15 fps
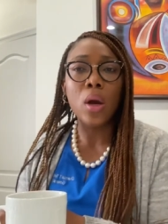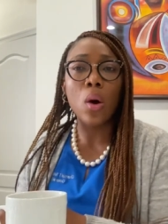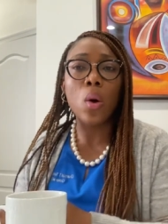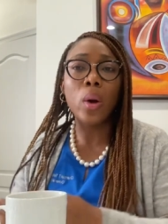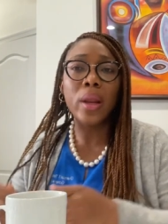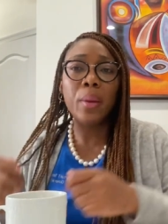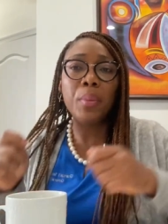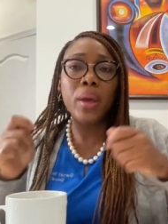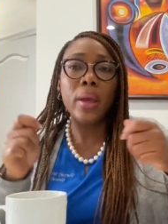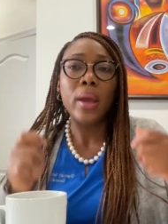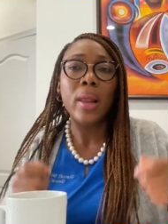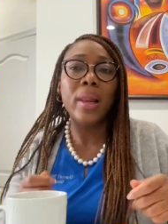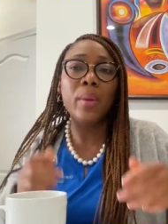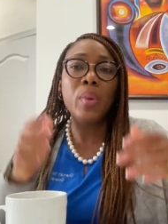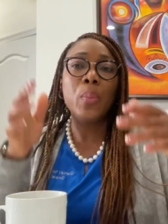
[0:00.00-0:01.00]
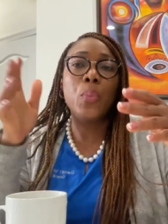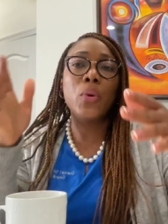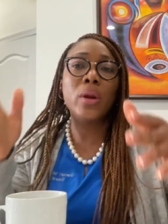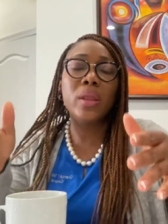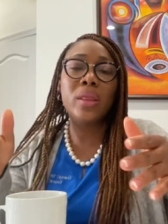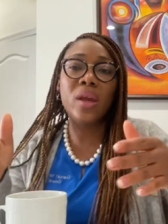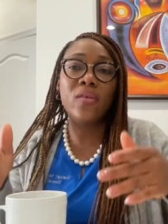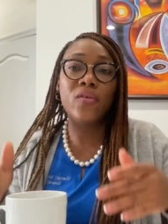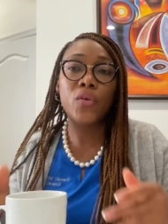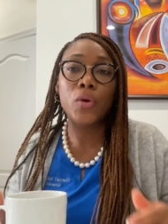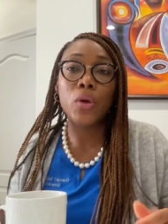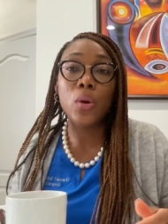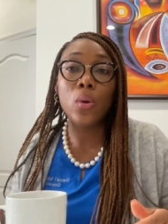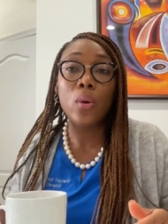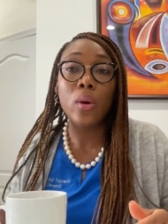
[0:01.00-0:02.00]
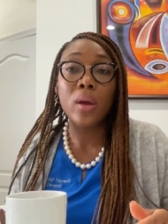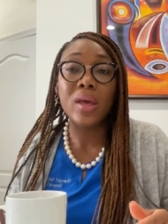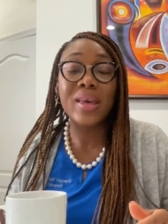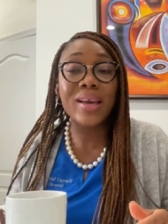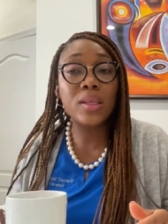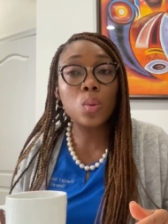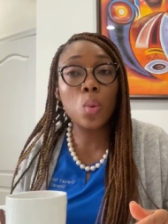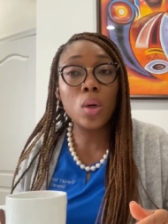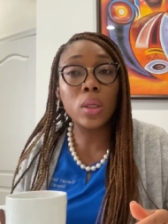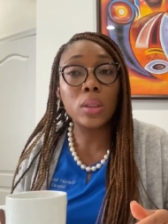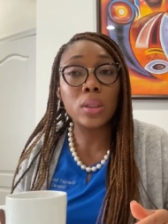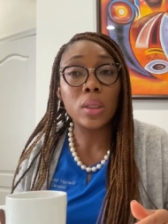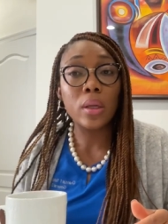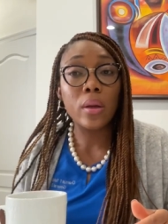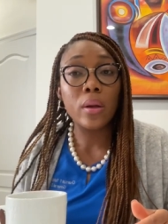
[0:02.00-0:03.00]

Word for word: Or let me, let me put it there for you. Guess what?